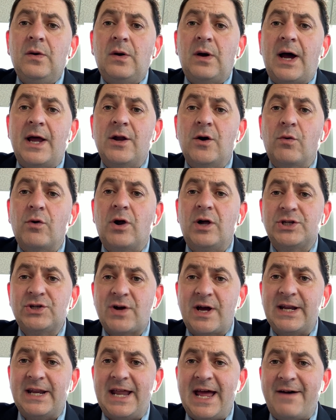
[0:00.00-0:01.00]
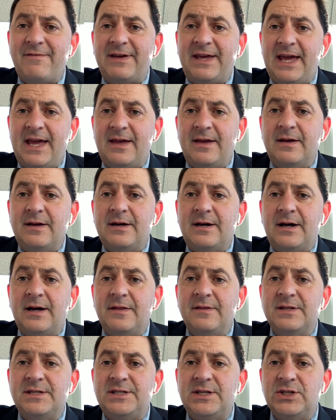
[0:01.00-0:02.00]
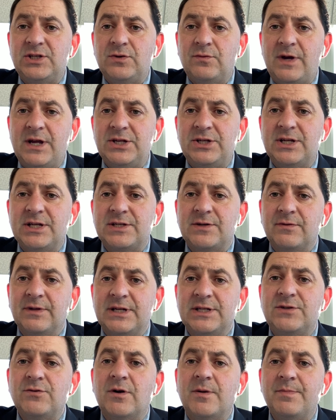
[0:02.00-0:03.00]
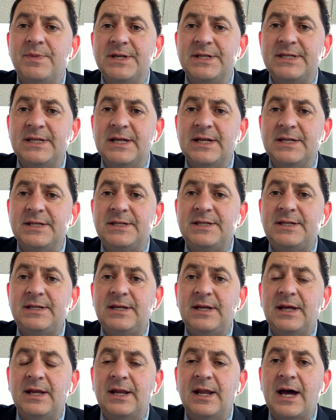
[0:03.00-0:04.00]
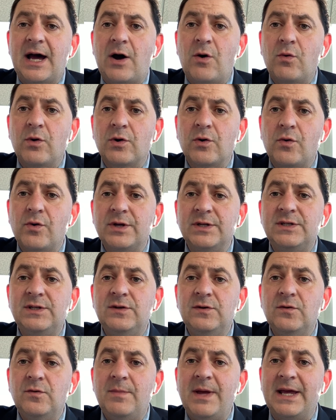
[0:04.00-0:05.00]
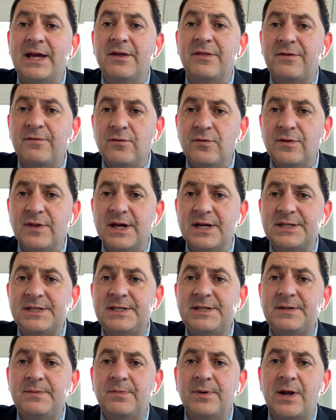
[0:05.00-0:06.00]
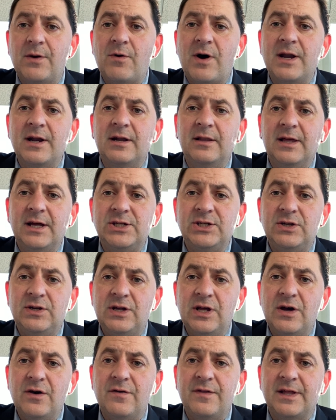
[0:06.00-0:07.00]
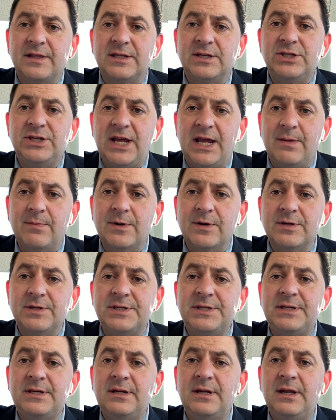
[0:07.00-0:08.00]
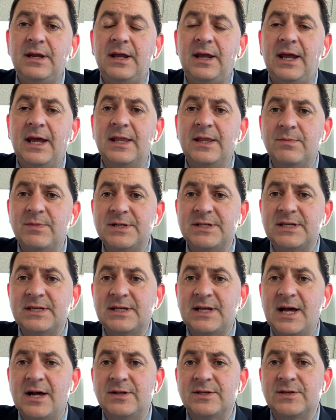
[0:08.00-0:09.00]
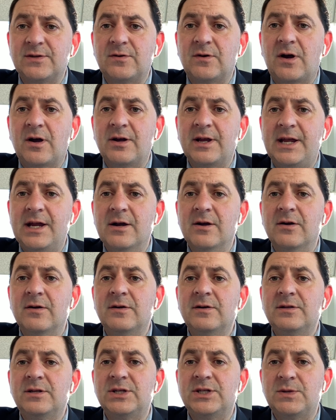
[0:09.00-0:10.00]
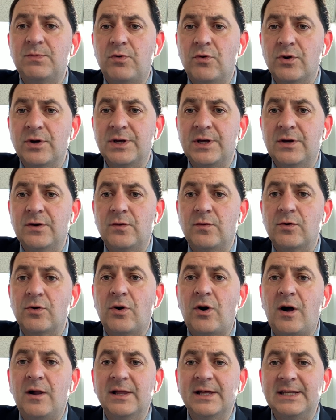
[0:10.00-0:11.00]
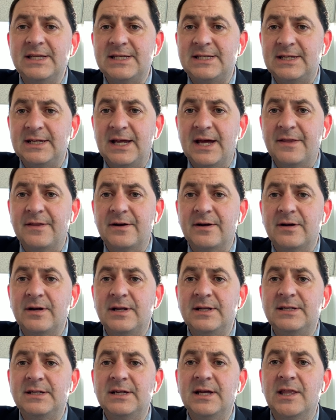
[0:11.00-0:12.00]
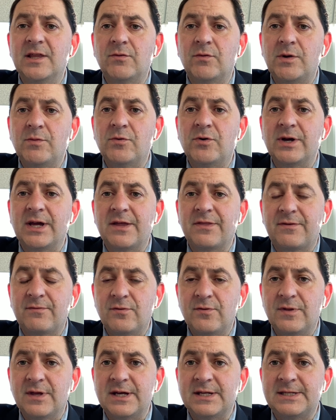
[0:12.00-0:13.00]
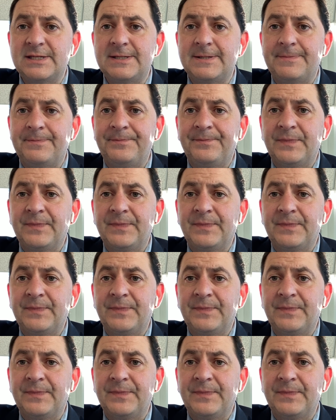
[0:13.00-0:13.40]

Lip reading: I know we're all trying to navigate this situation as it relates to our business and how we're going to make it through this, but I wanted to let you know that the Chambers and the Business Council are here to support you. We're all in this together, and together we will get through this.